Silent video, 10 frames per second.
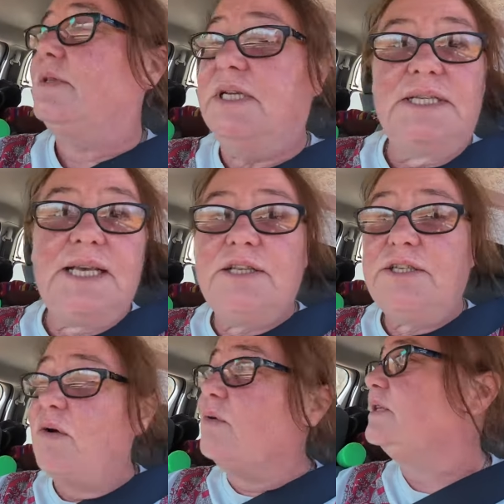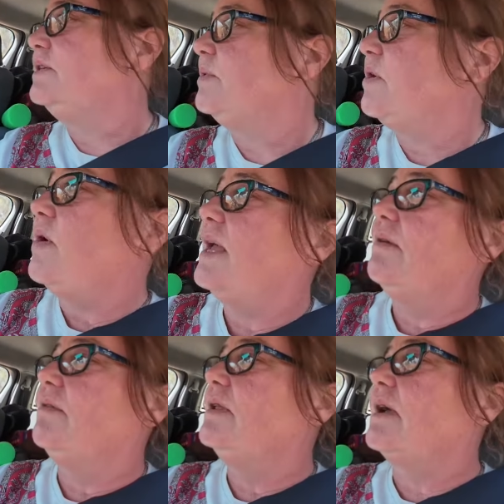didn't see a soul until we got
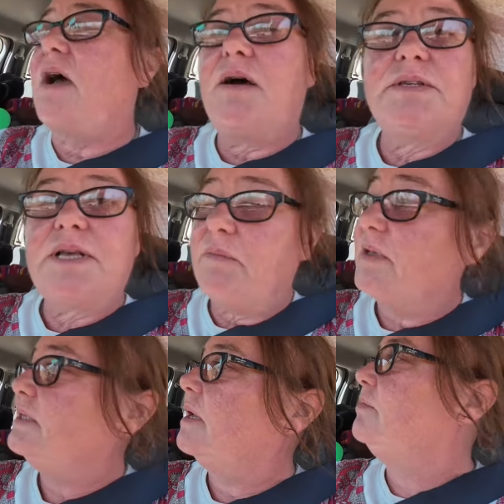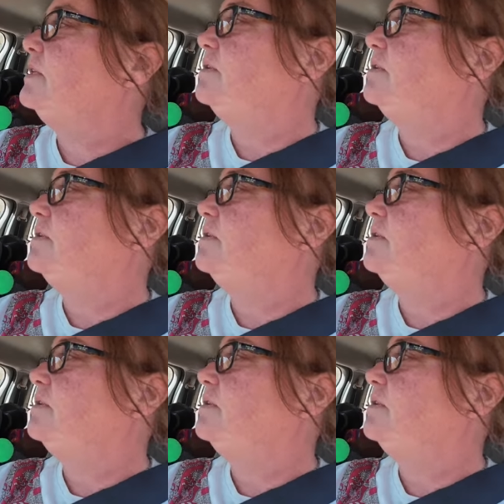here and the car was coming so we